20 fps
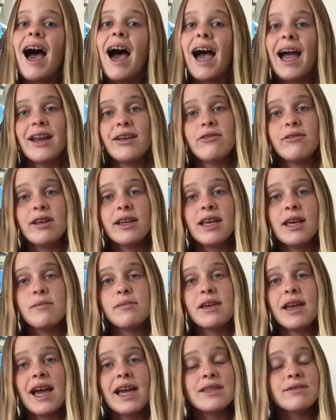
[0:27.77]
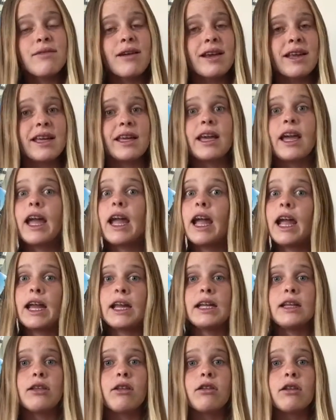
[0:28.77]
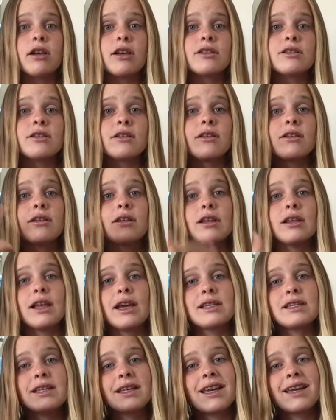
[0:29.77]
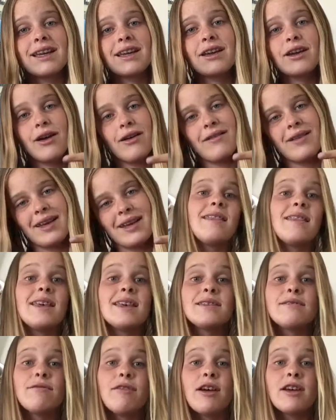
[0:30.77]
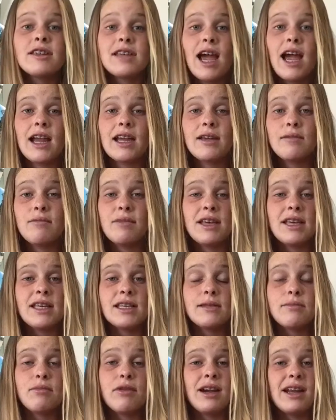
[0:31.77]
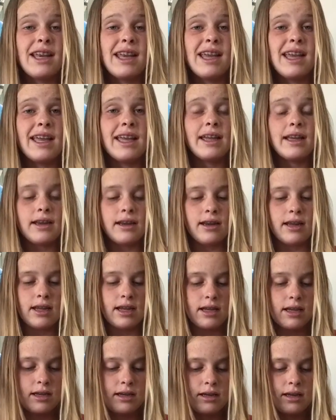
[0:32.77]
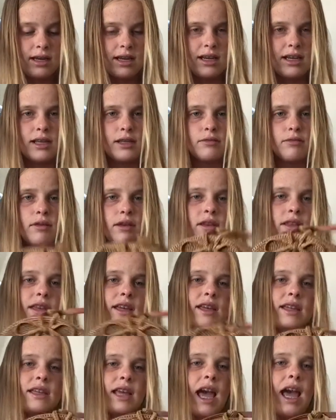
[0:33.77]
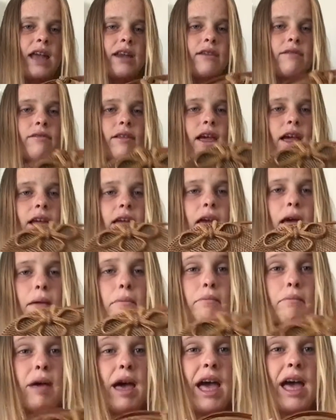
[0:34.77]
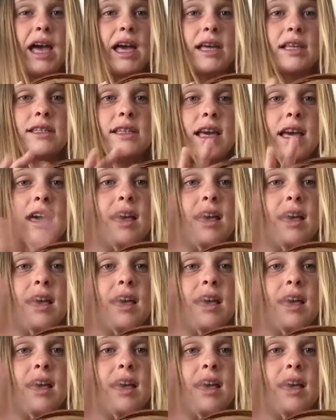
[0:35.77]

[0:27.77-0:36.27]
I don't want to keep you guys waiting any longer, so let's get going. This first item is pretty in and it is one of these kind of like bags